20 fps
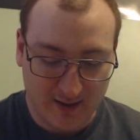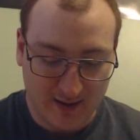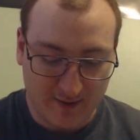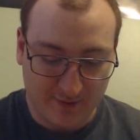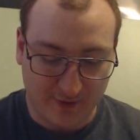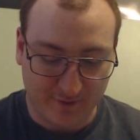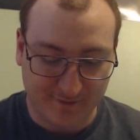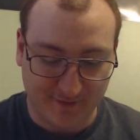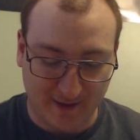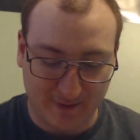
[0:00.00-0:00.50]

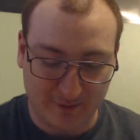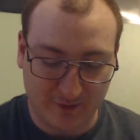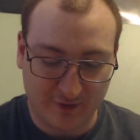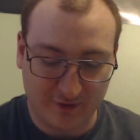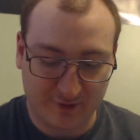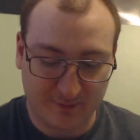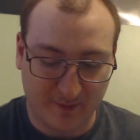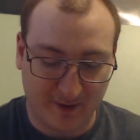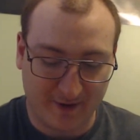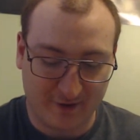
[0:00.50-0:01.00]
The sound of the
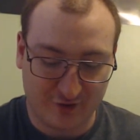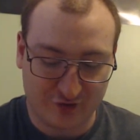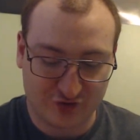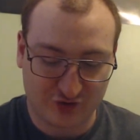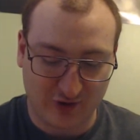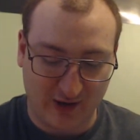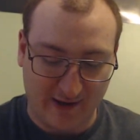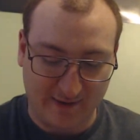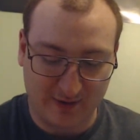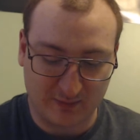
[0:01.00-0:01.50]
spiders
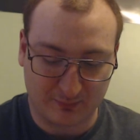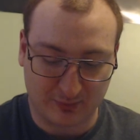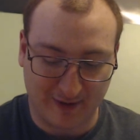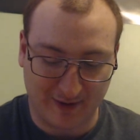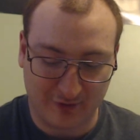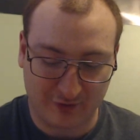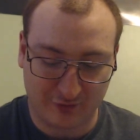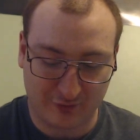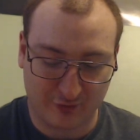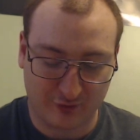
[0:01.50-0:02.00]
trying to
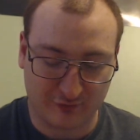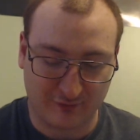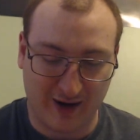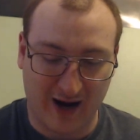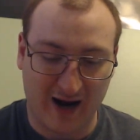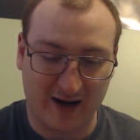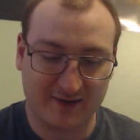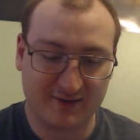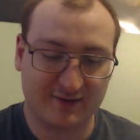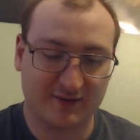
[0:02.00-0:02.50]
break through the
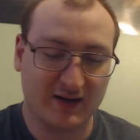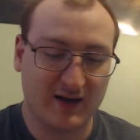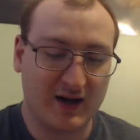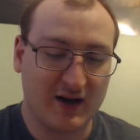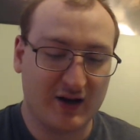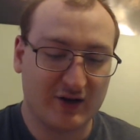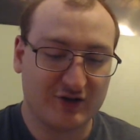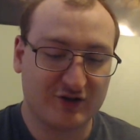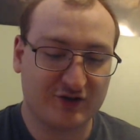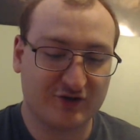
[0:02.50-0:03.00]
rocks
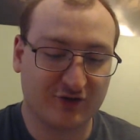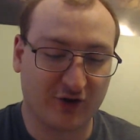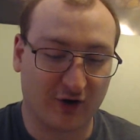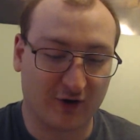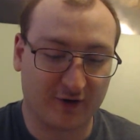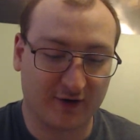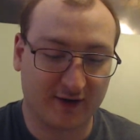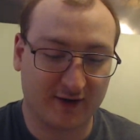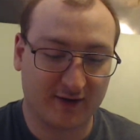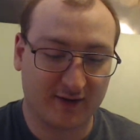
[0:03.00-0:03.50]

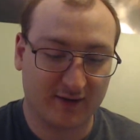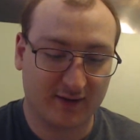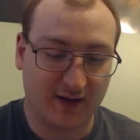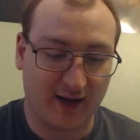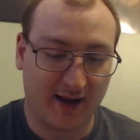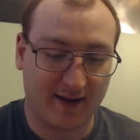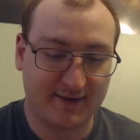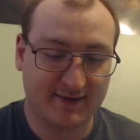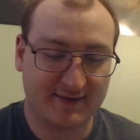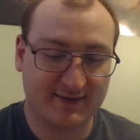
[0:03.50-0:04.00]
started
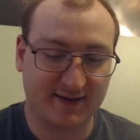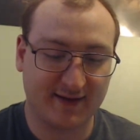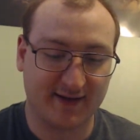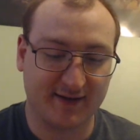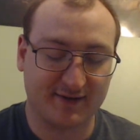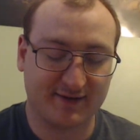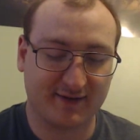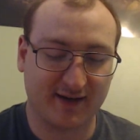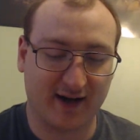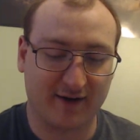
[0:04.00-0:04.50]
and
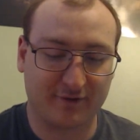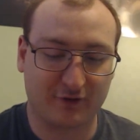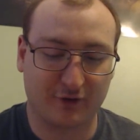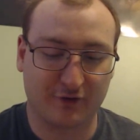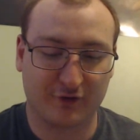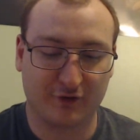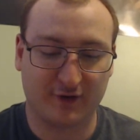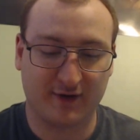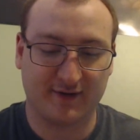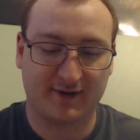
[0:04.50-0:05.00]
ceased after
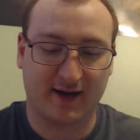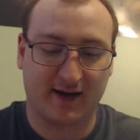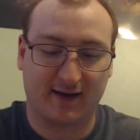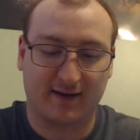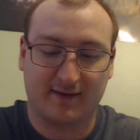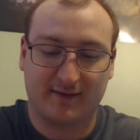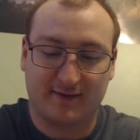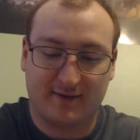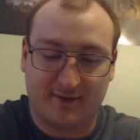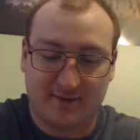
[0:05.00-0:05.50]
30
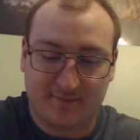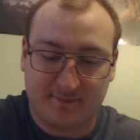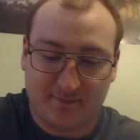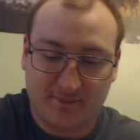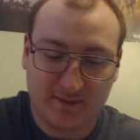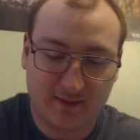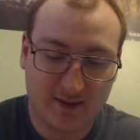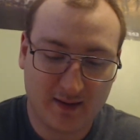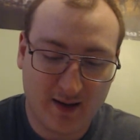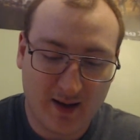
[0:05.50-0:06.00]
seconds.
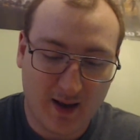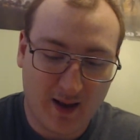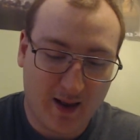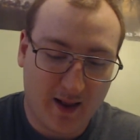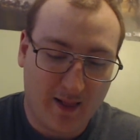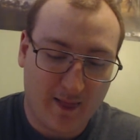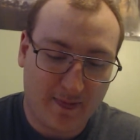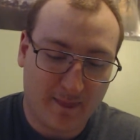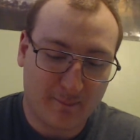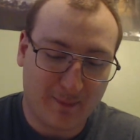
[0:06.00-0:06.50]

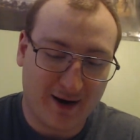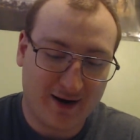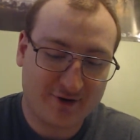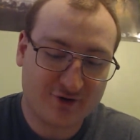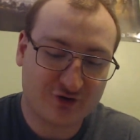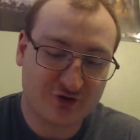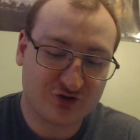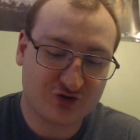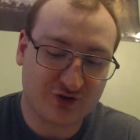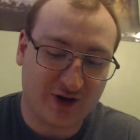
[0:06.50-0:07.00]
The
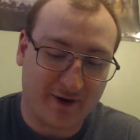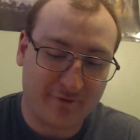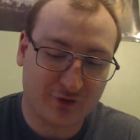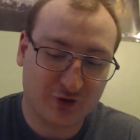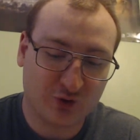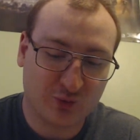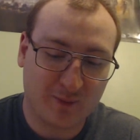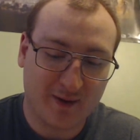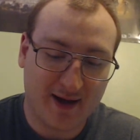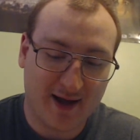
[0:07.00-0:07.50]
monsters traveled
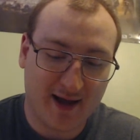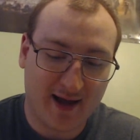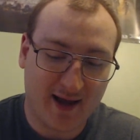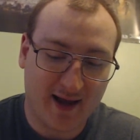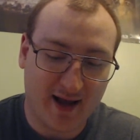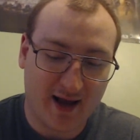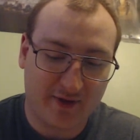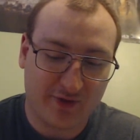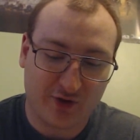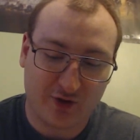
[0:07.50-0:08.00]
away,
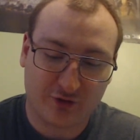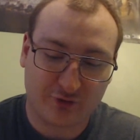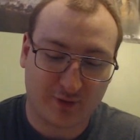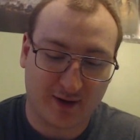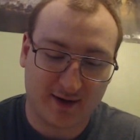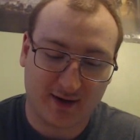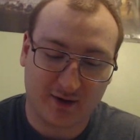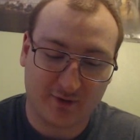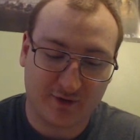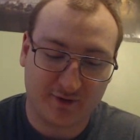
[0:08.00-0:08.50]
and the
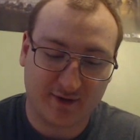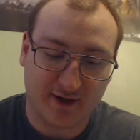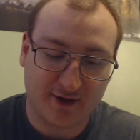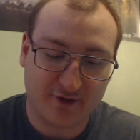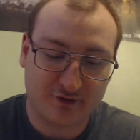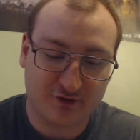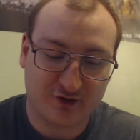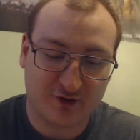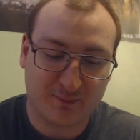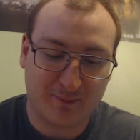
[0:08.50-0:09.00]
threat of the
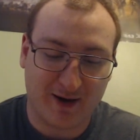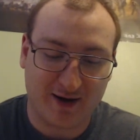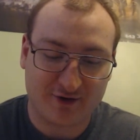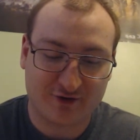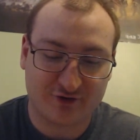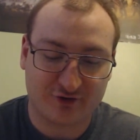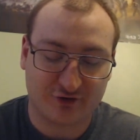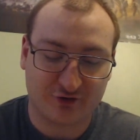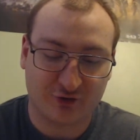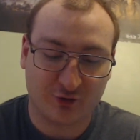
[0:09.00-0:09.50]
dangerous
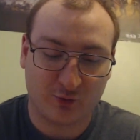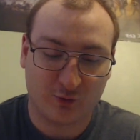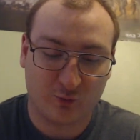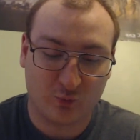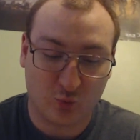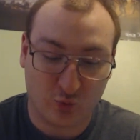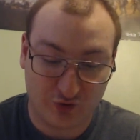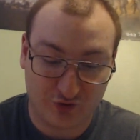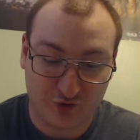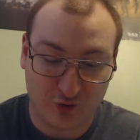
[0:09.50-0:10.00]
monsters
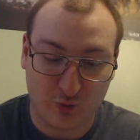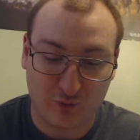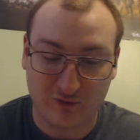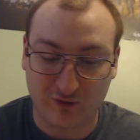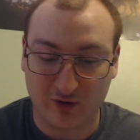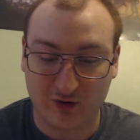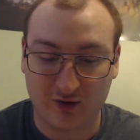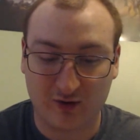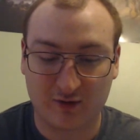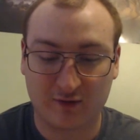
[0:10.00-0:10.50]
was
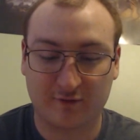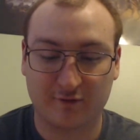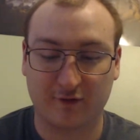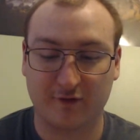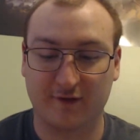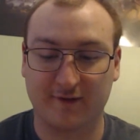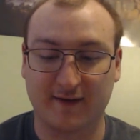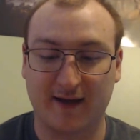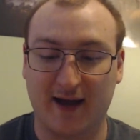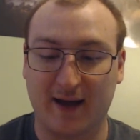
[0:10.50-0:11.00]
over for
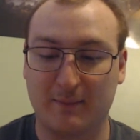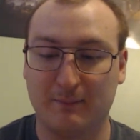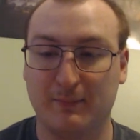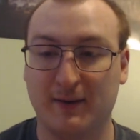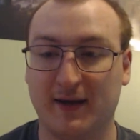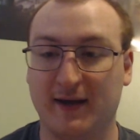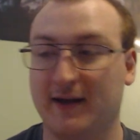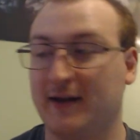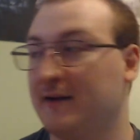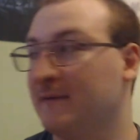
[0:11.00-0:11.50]
the time
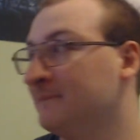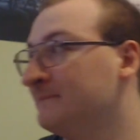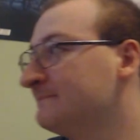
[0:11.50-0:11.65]
being.